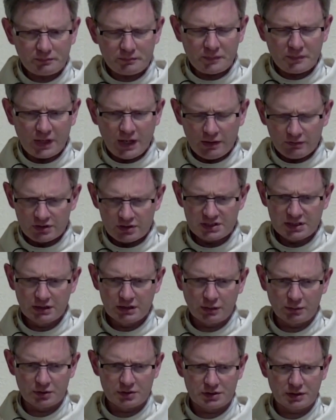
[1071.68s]
every sin that
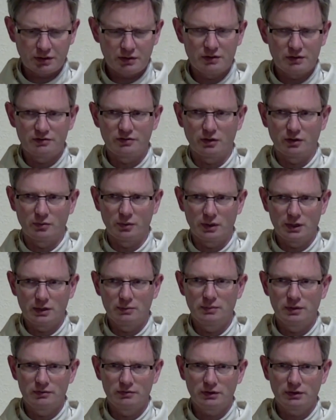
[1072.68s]
we're sorry for, we can be
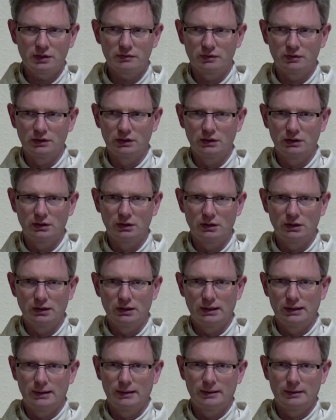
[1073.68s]
forgiven.
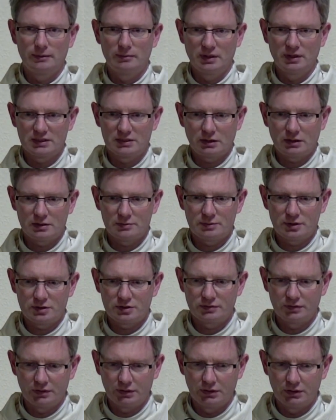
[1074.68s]
Because God is
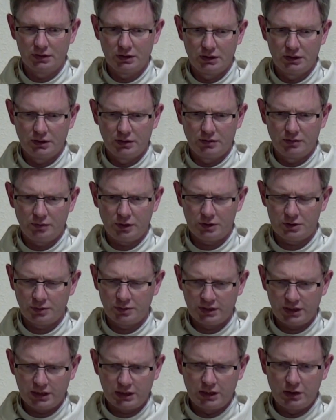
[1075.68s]
merciful. What do we
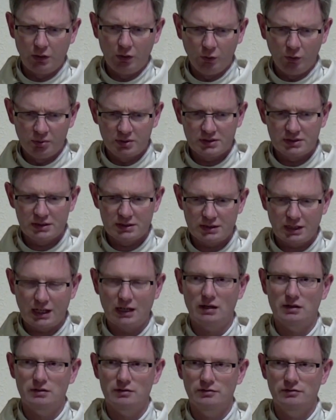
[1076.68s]
think? He opens his
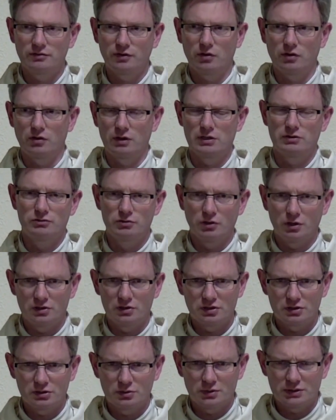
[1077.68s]
heart for. He draws us
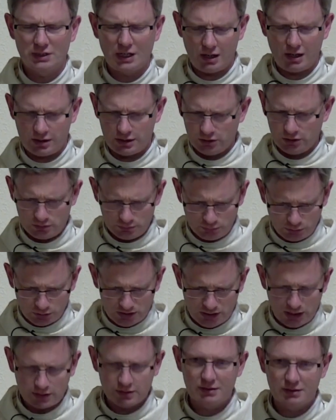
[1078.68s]
to his heart. He doesn't
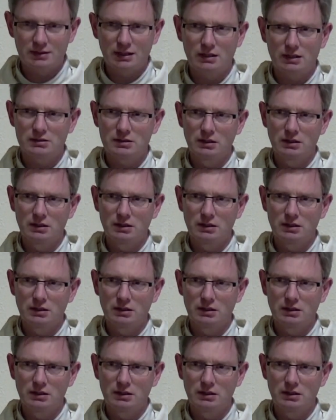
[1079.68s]
protect his heart,